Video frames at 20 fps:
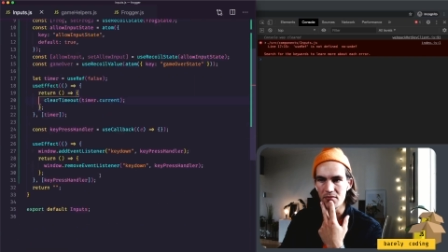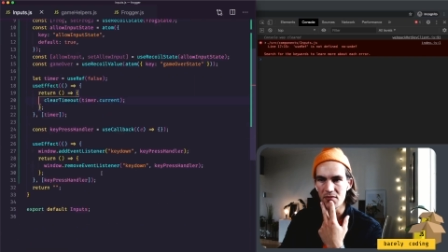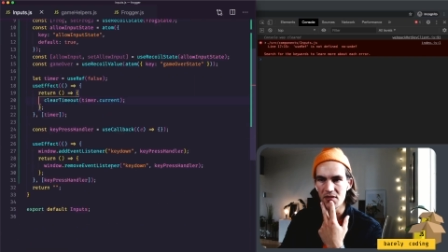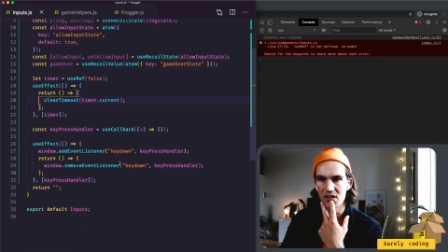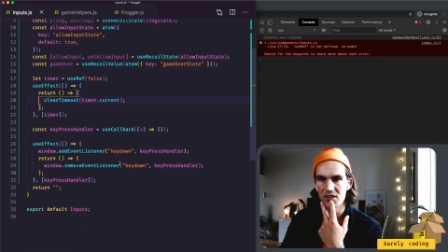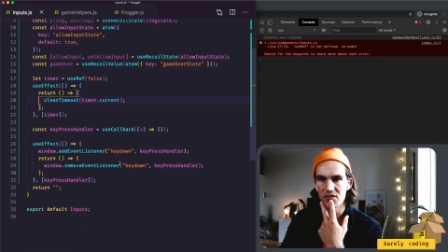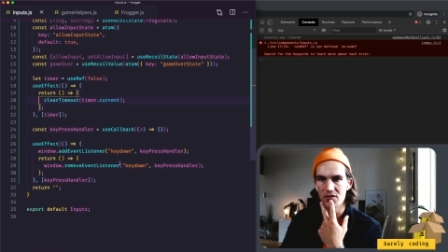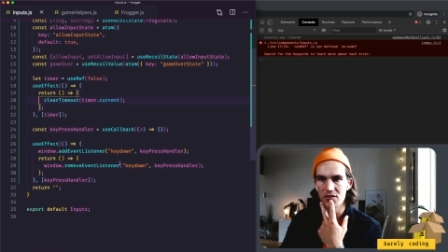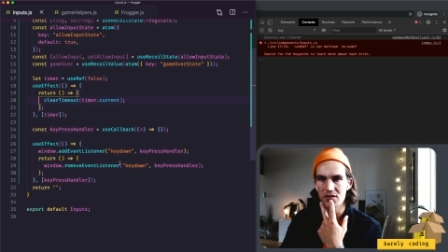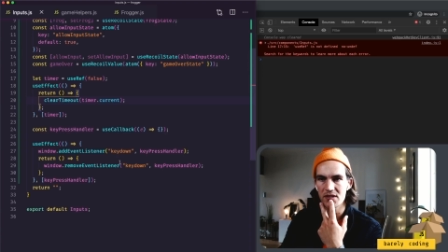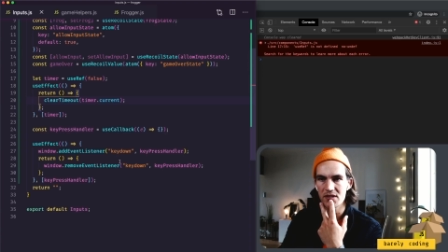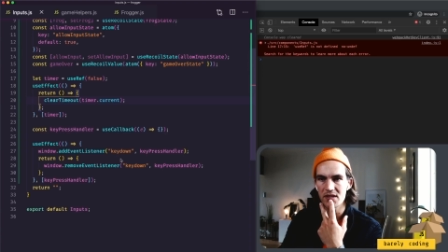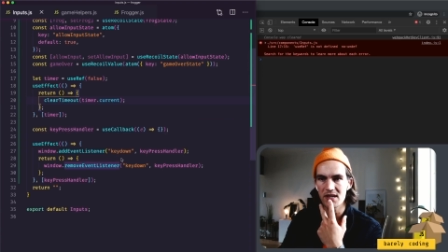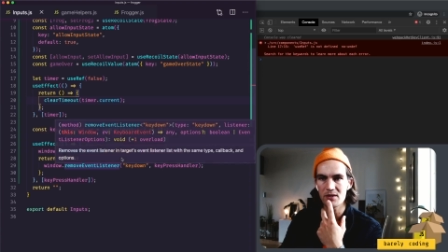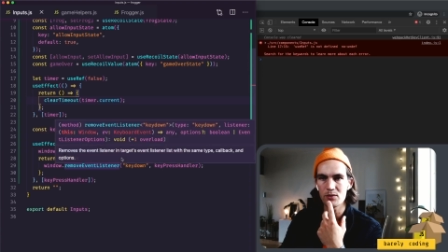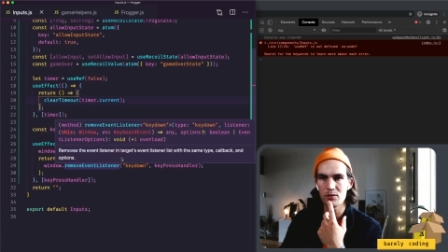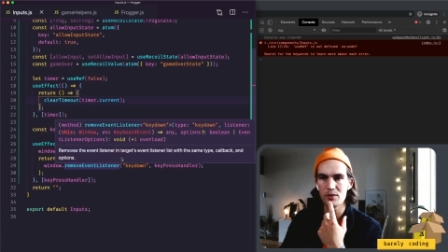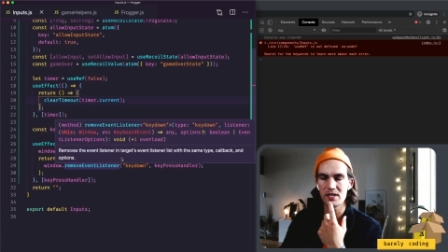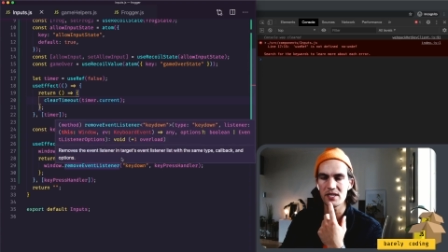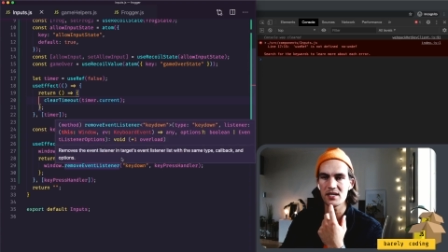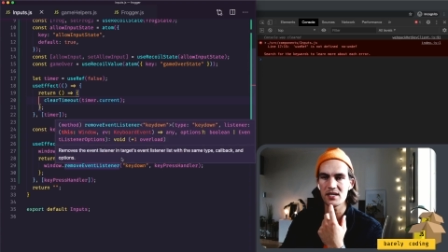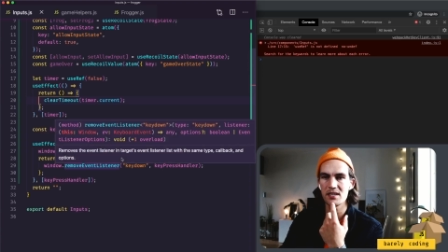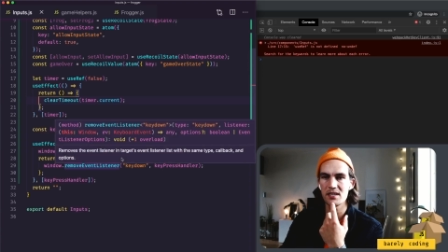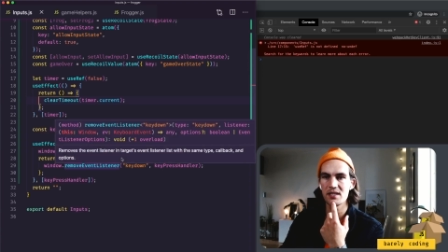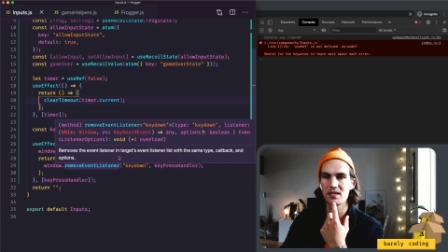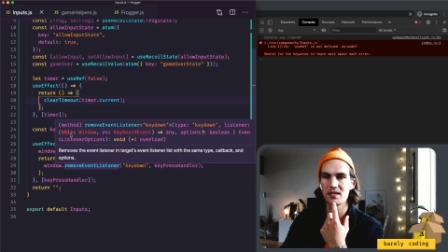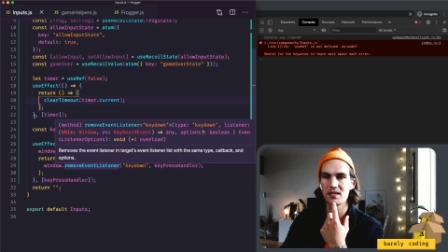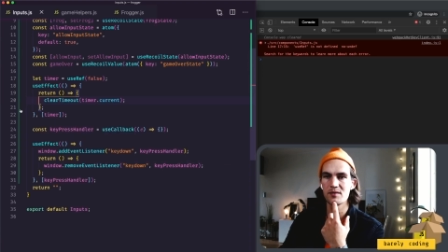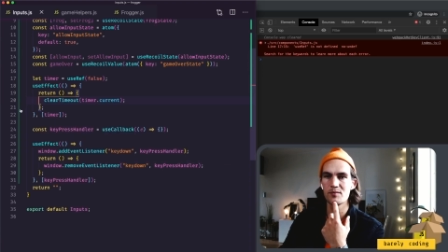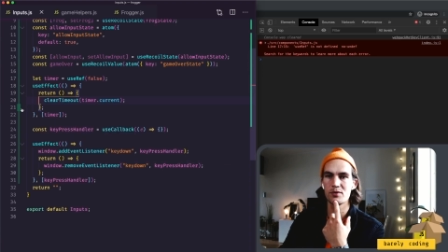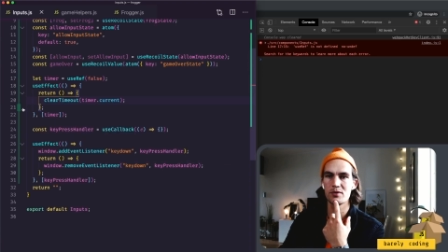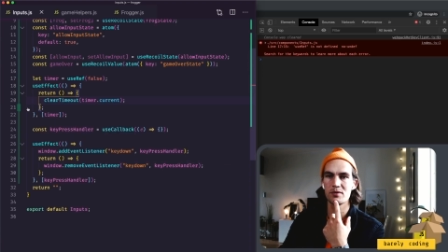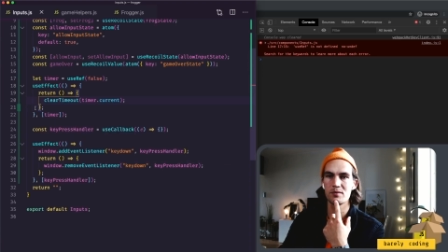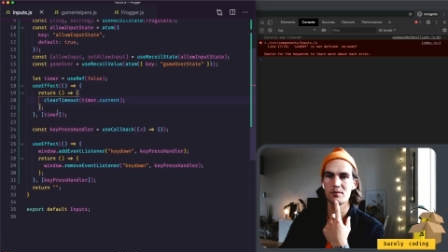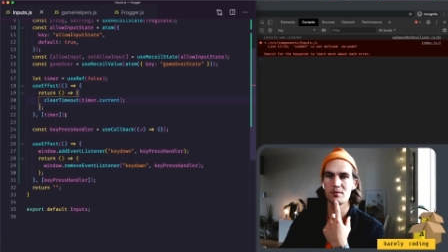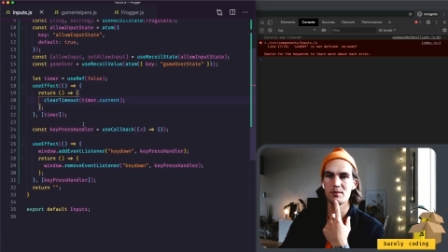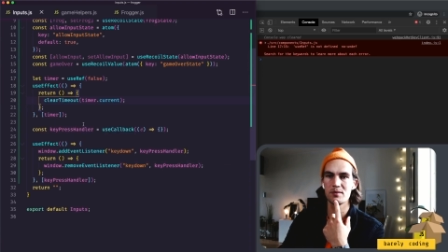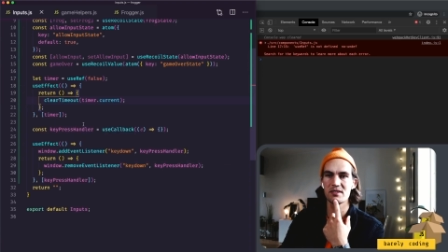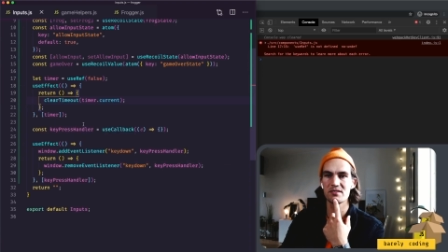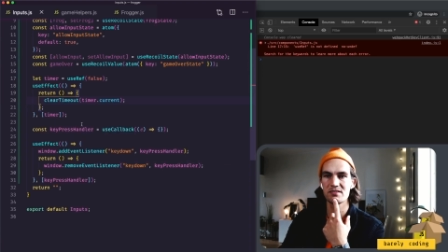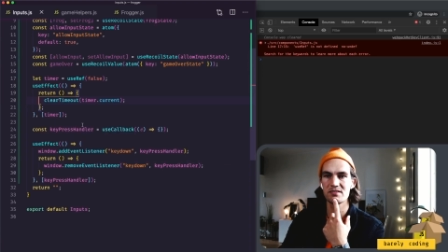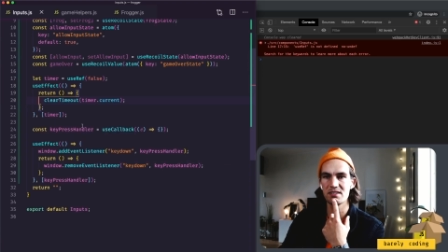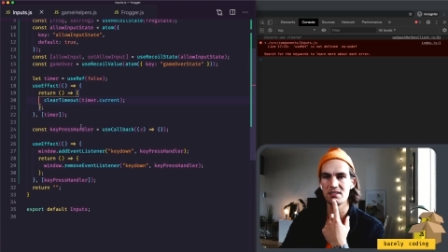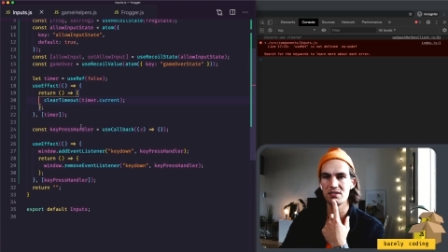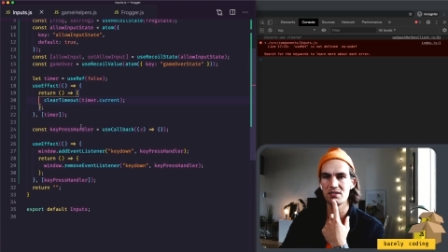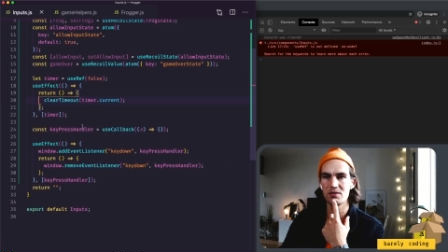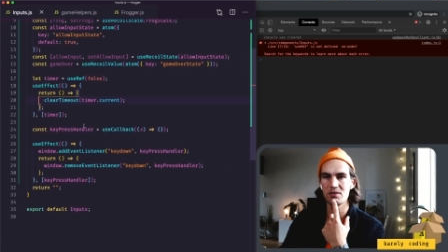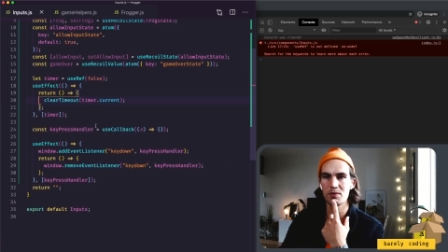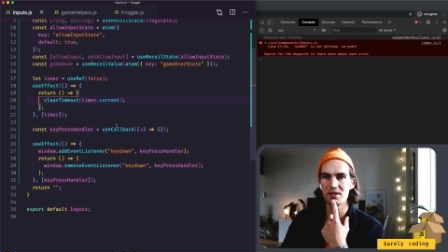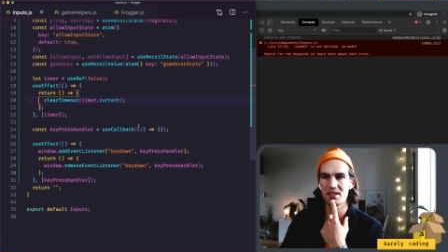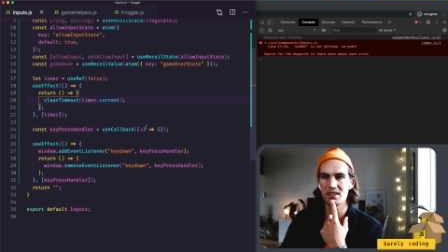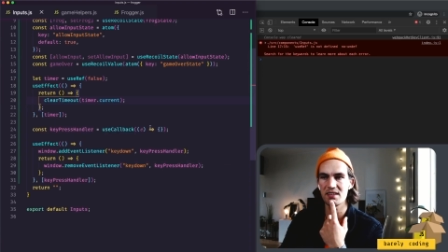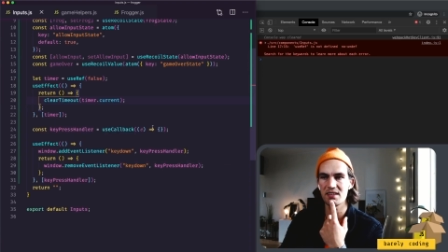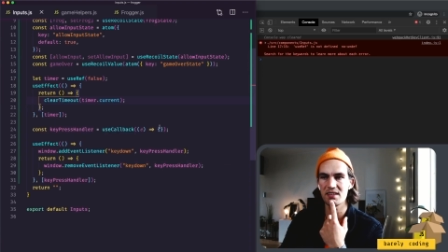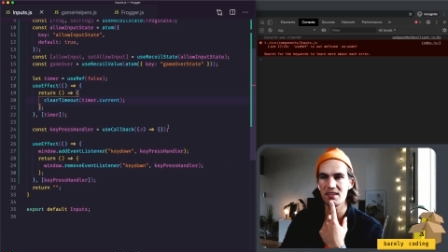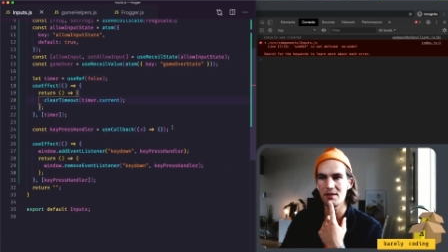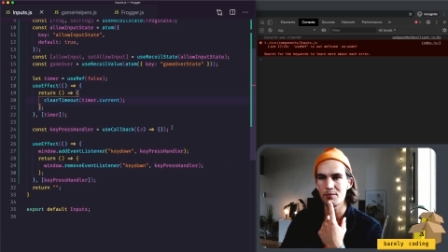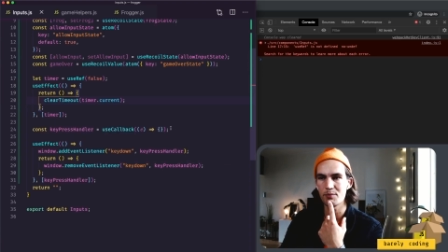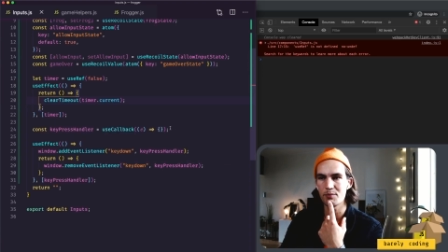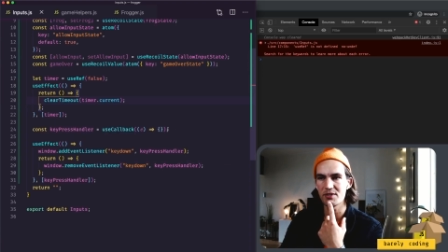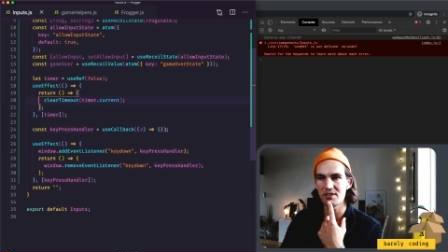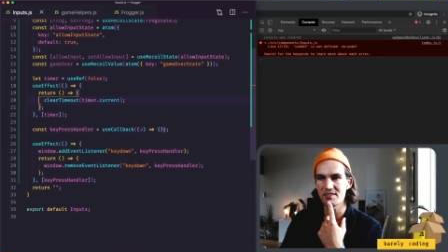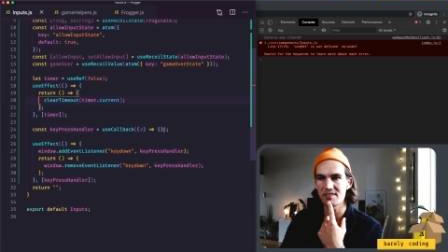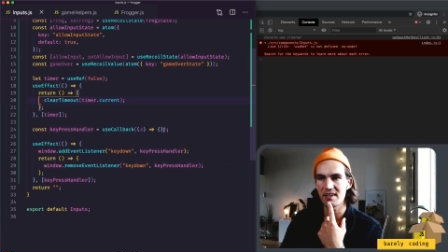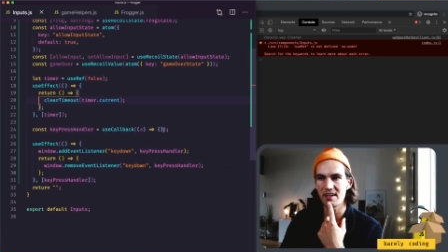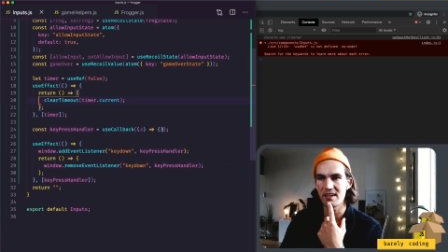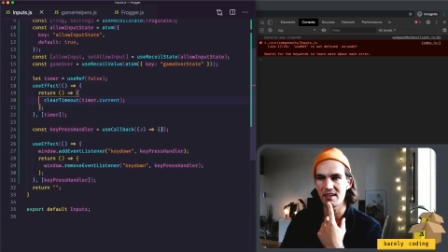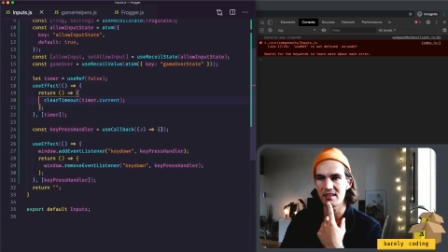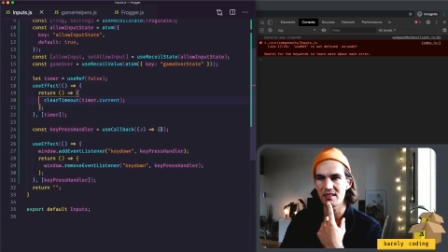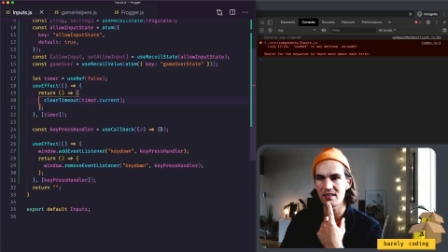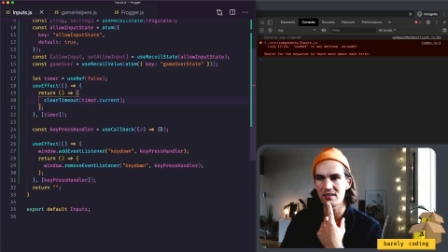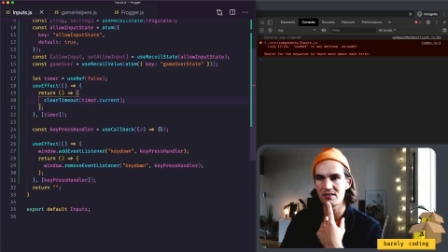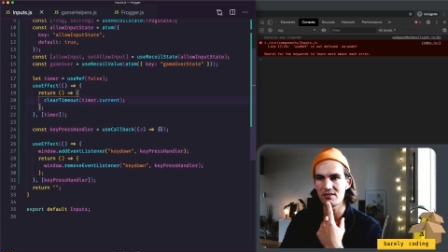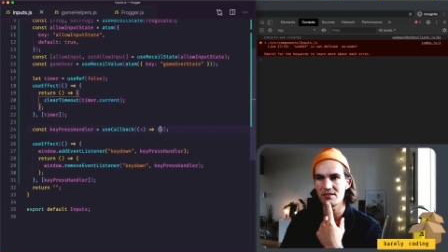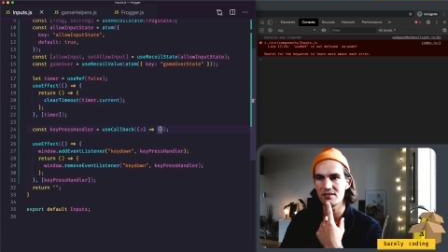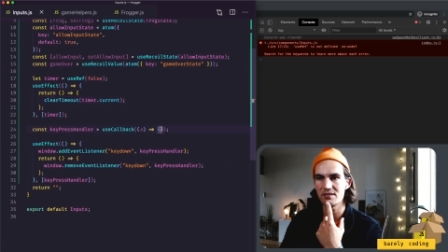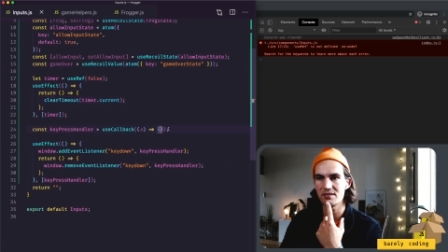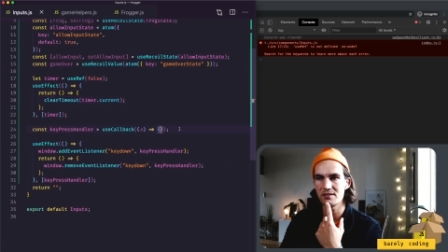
So now we can probably continue with the key press handler,